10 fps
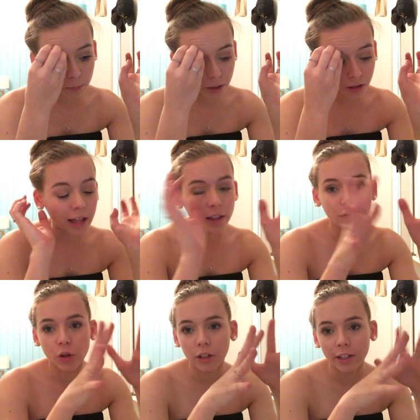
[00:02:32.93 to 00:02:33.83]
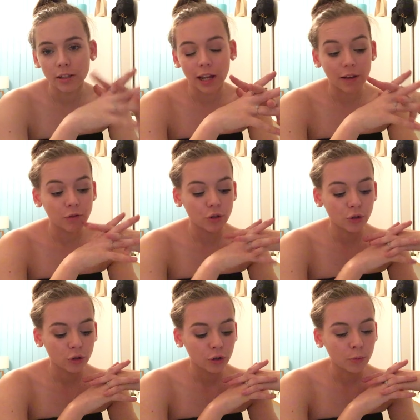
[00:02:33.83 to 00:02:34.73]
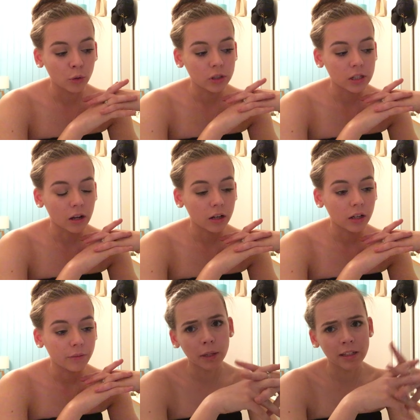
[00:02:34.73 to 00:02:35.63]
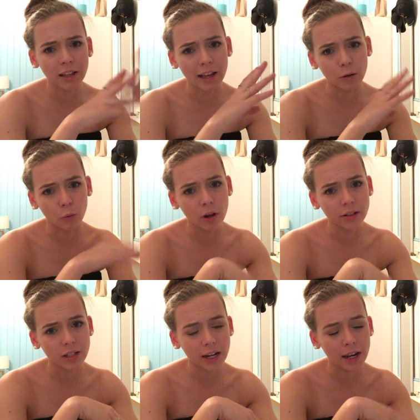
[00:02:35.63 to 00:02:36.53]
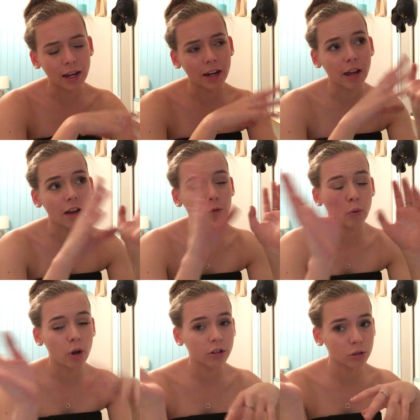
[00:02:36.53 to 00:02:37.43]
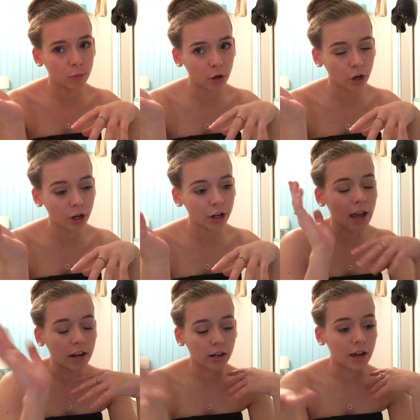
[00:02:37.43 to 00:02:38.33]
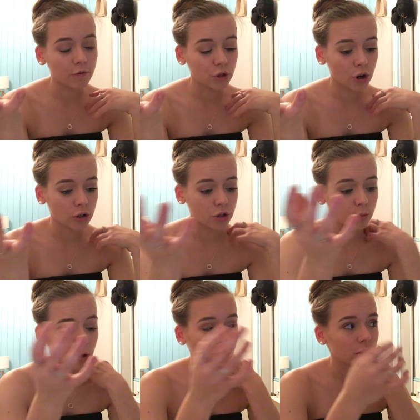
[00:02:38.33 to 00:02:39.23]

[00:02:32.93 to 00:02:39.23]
but I left early because I have to do more study because I had work today and I have work tomorrow and I have church tomorrow,